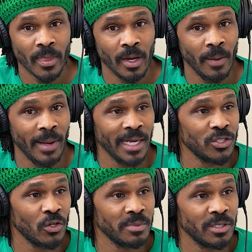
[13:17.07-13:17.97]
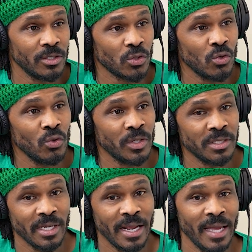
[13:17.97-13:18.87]
Um, I showed up to the school
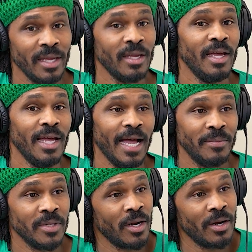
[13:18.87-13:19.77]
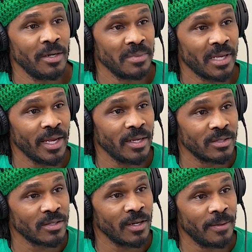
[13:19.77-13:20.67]
and said, "Hey, I'm Darnerien
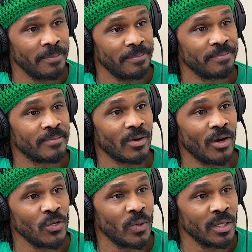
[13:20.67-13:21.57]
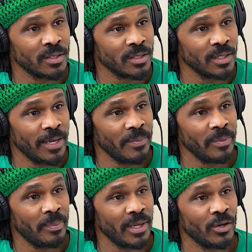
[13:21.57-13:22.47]
McCants. Um, are you willing to let
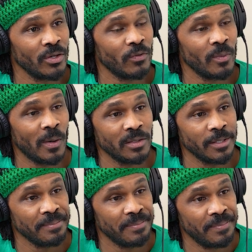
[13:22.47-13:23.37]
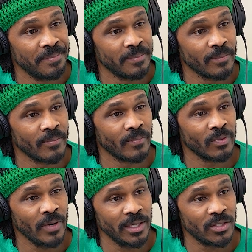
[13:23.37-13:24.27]
me play on your football team?"
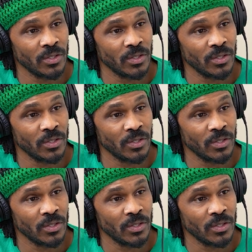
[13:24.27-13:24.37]
Right.